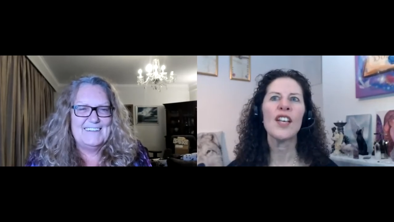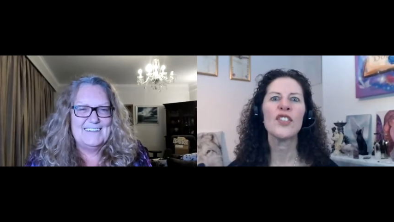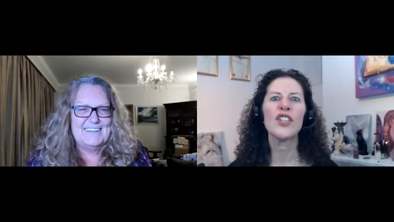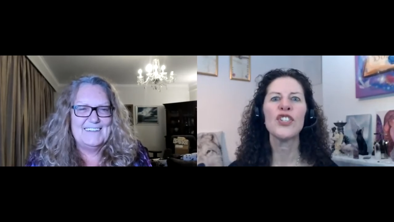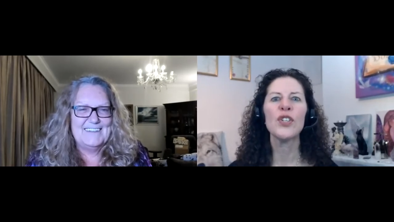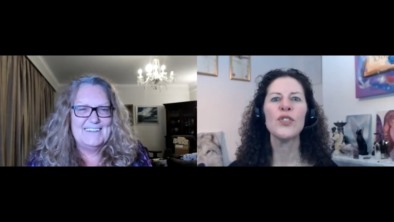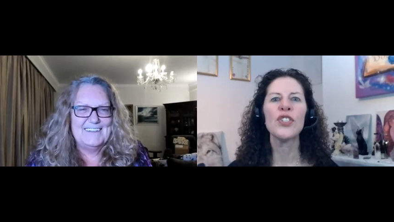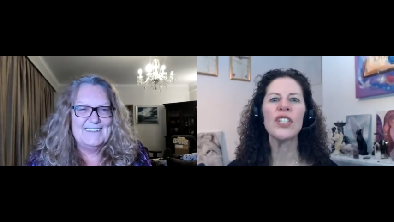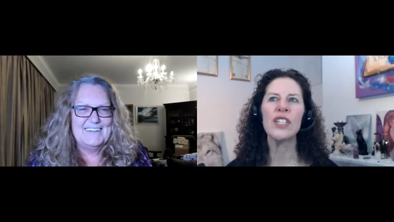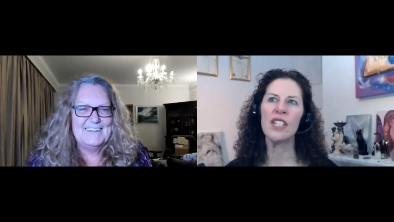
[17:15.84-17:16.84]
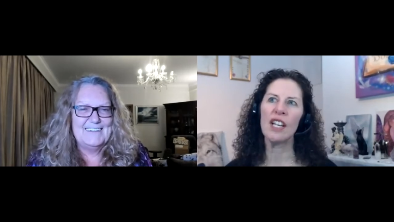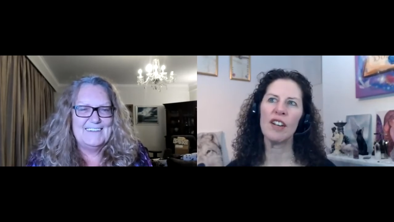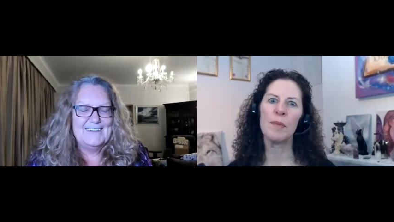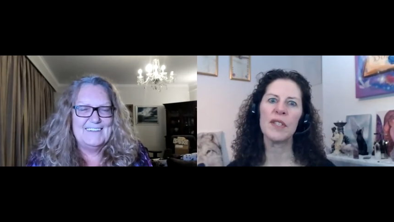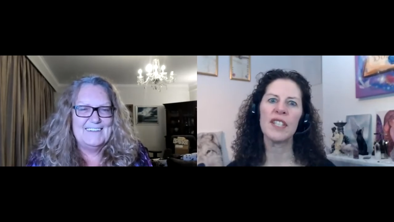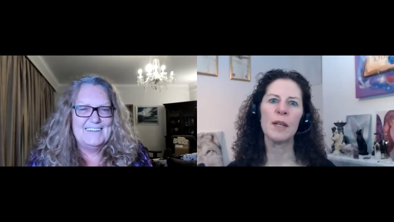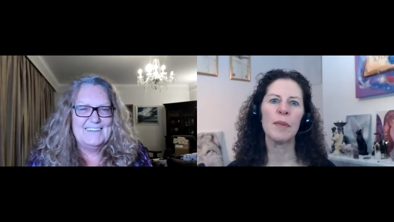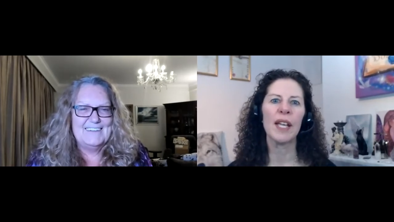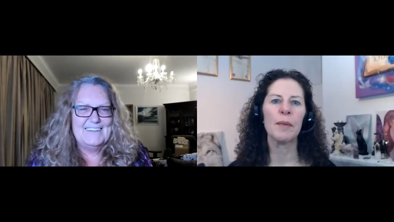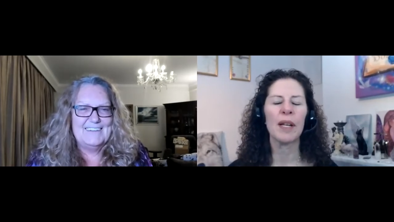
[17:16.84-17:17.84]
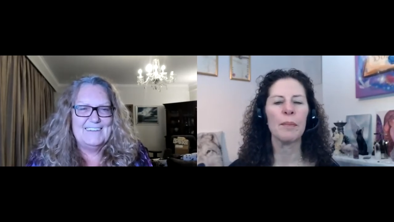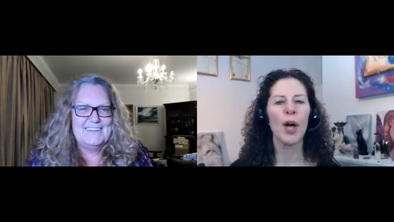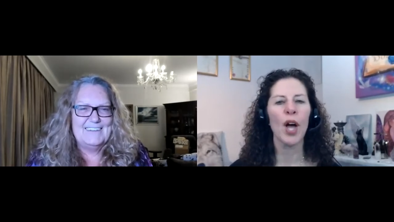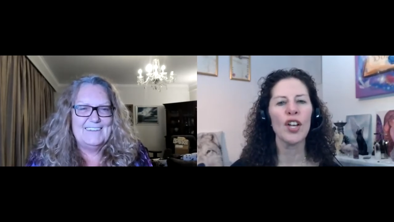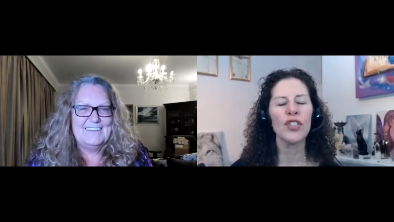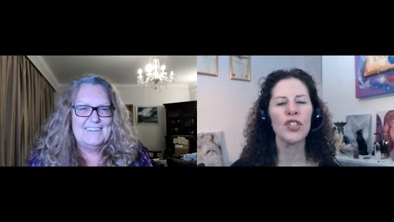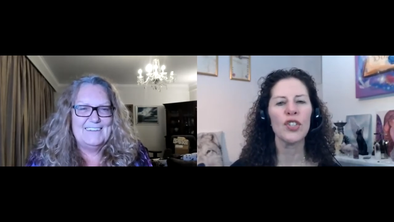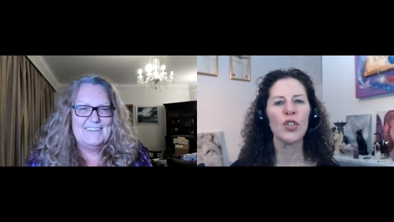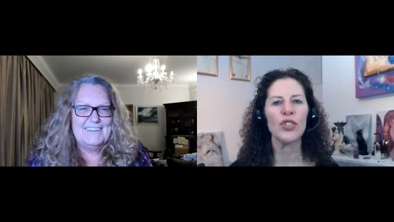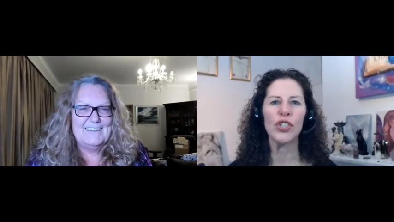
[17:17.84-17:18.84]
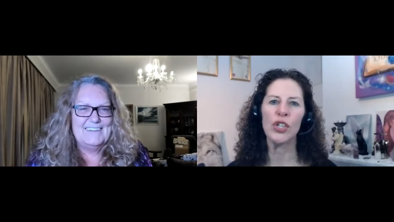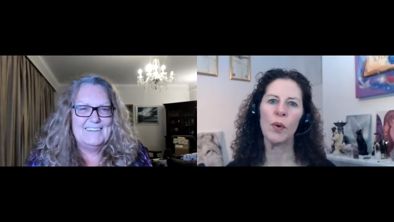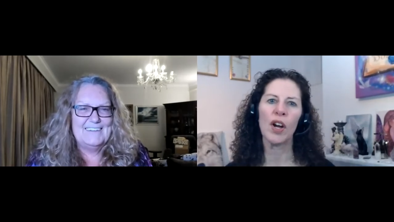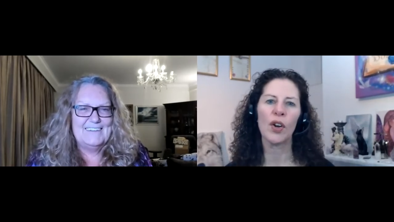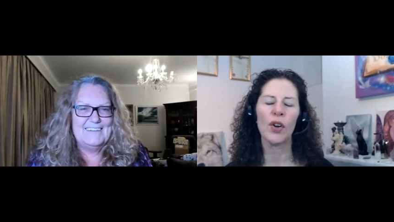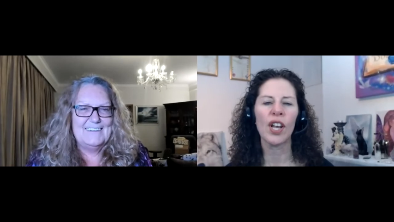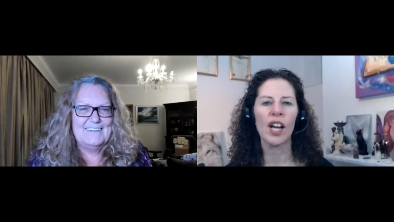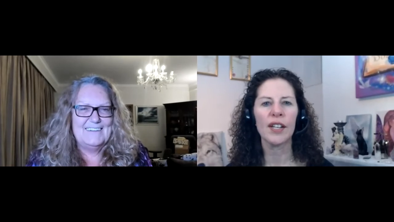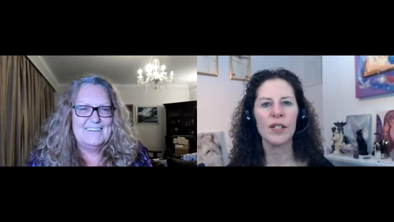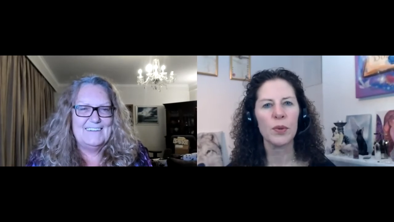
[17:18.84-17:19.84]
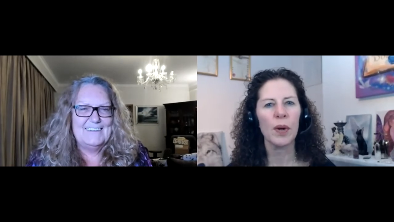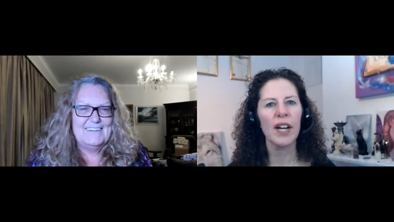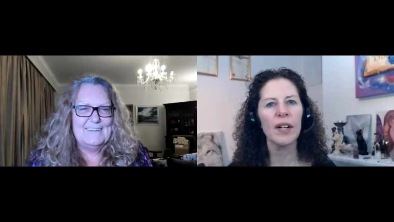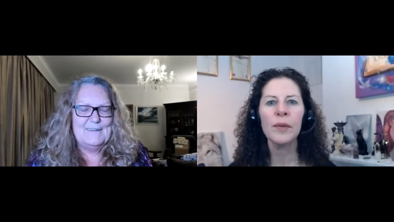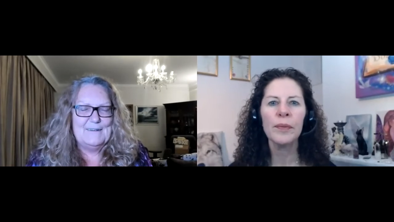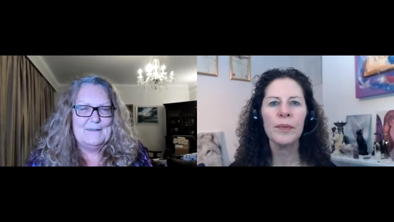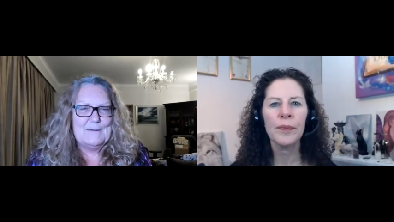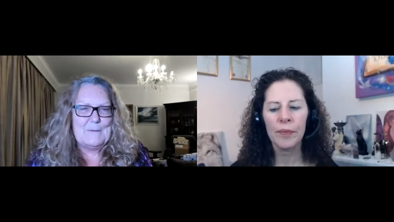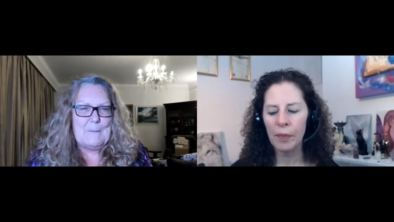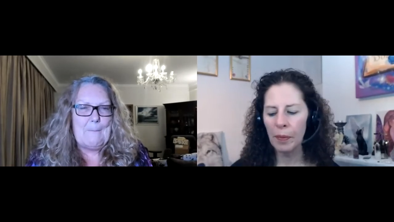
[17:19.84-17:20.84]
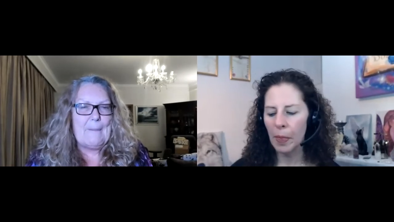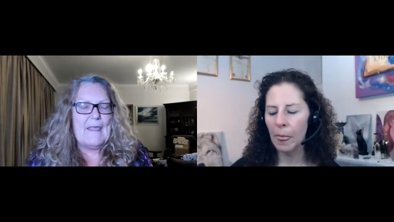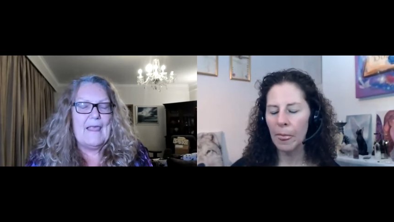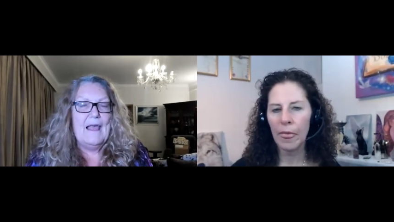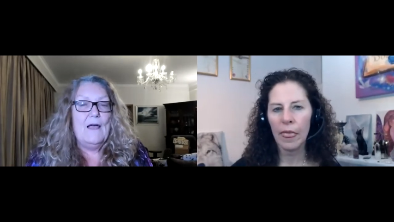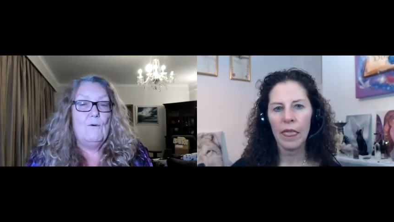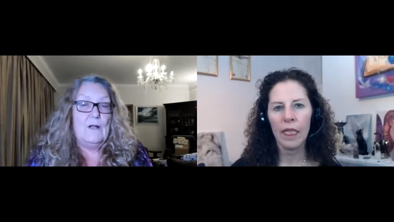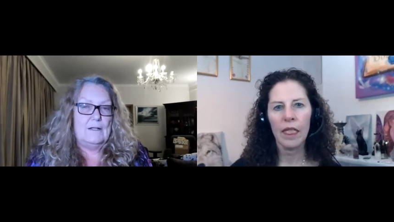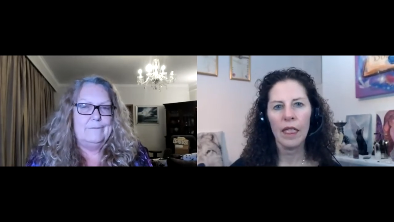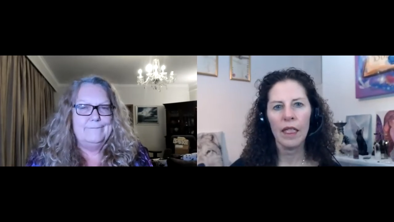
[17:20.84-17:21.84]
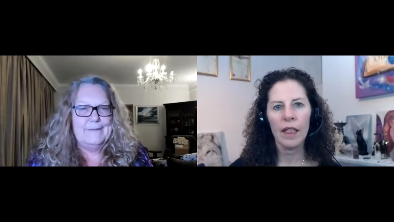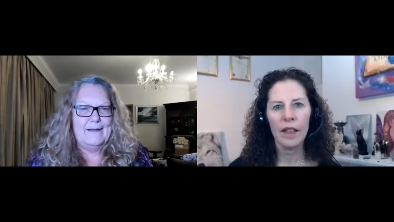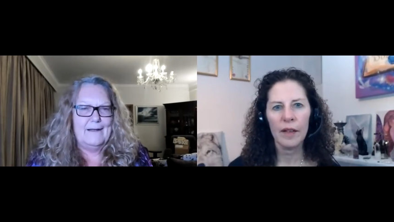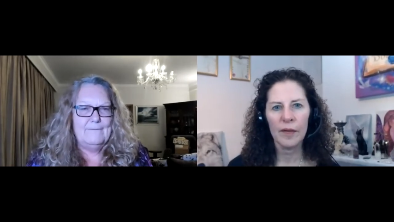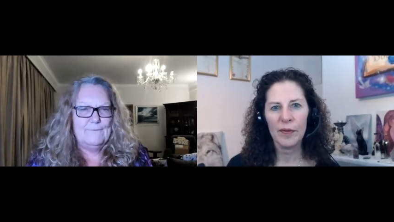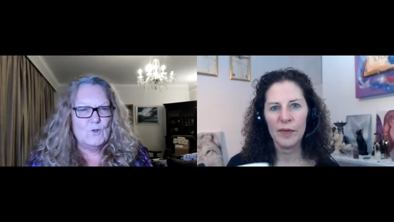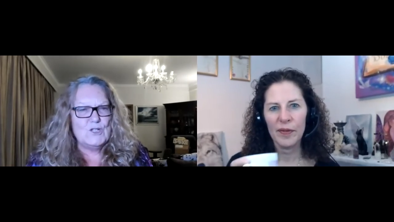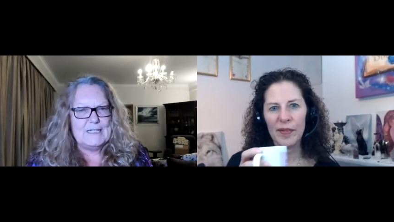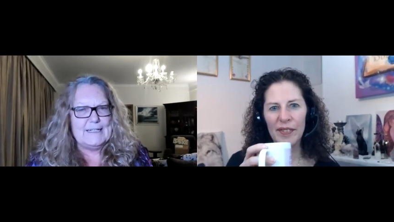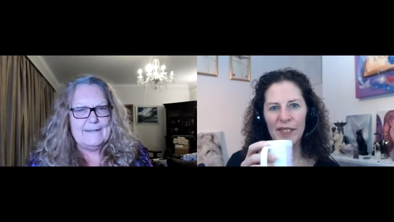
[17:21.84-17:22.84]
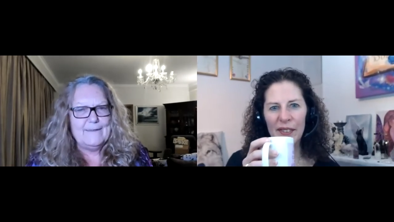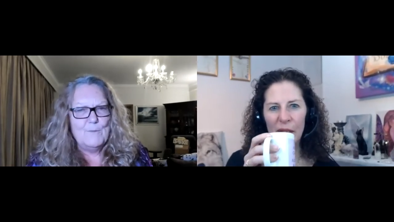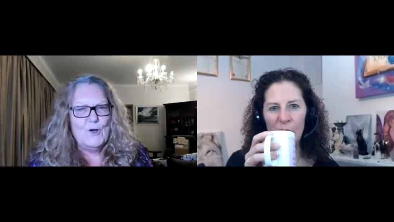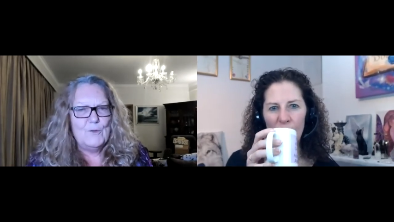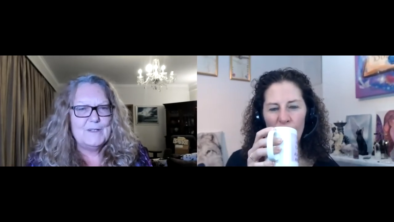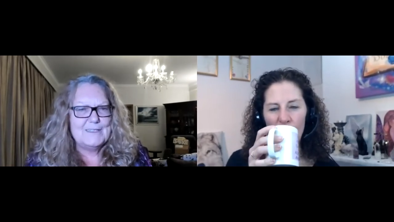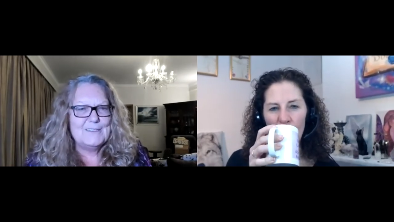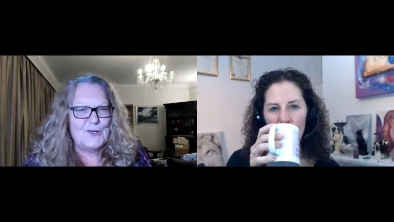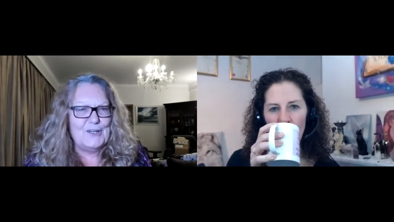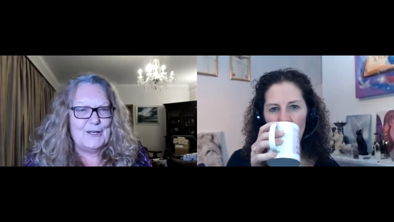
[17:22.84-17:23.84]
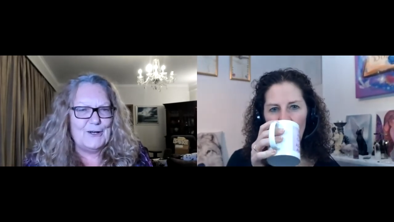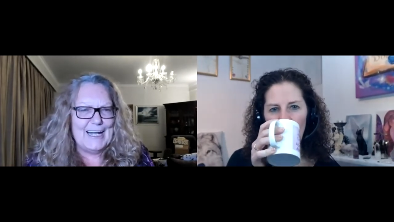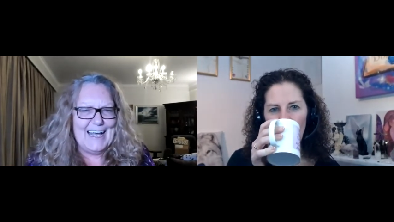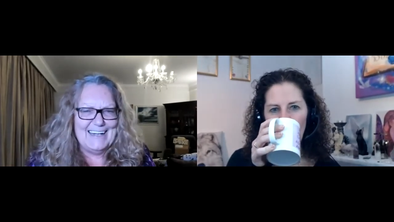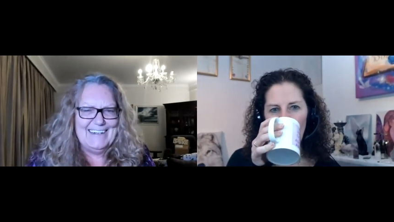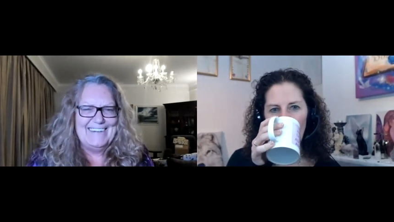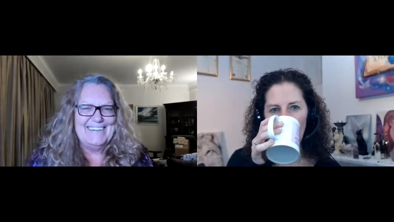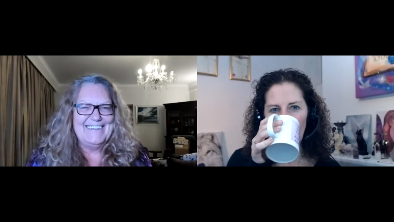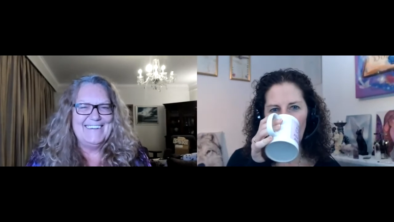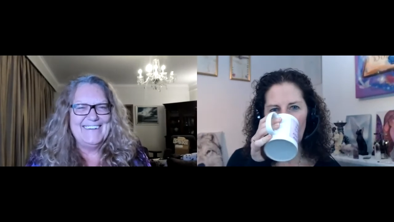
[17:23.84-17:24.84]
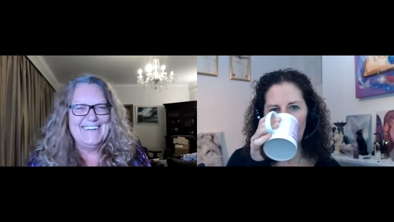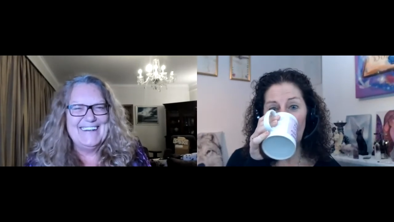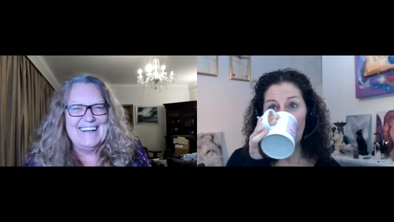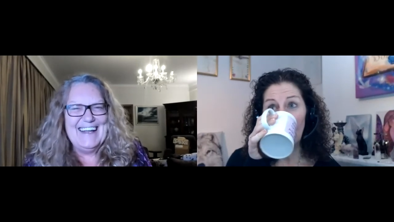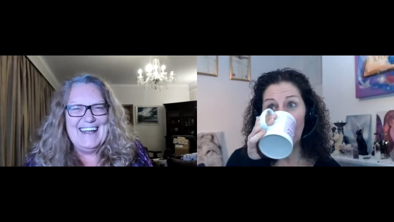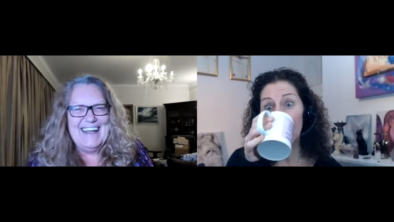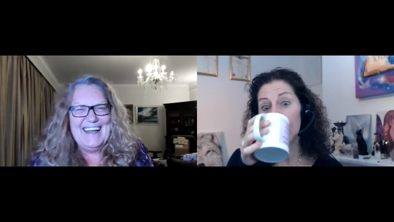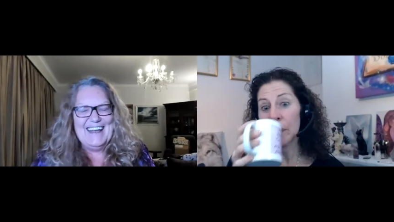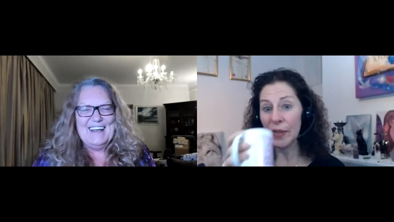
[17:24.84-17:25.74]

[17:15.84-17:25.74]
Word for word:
Speaker 1: So do you just um, see people in person or do you work online as well?
Speaker 2: Well, unfortunately, at the moment it's only online, mm.